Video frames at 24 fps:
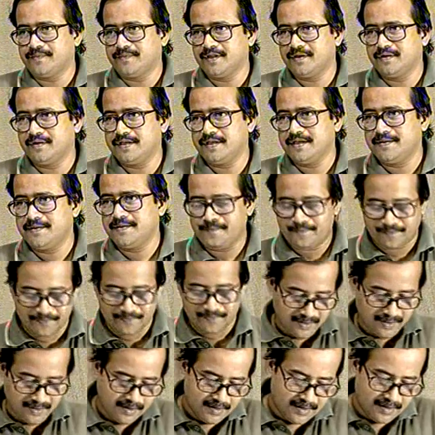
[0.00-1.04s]
okay.
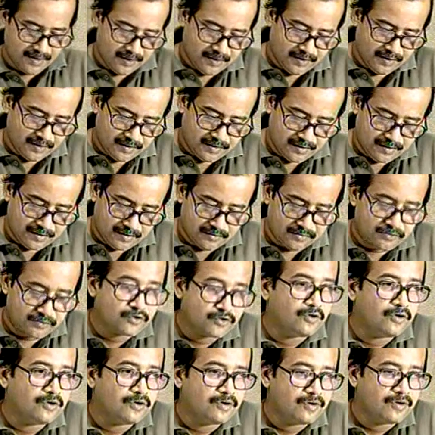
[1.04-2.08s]

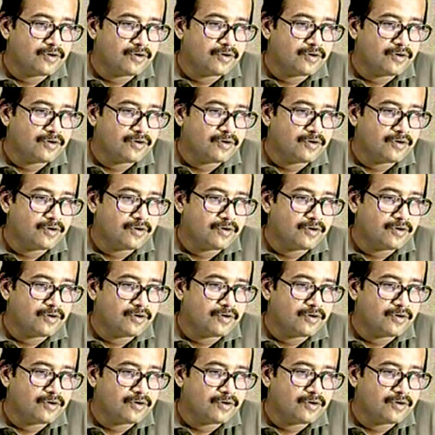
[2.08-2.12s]
So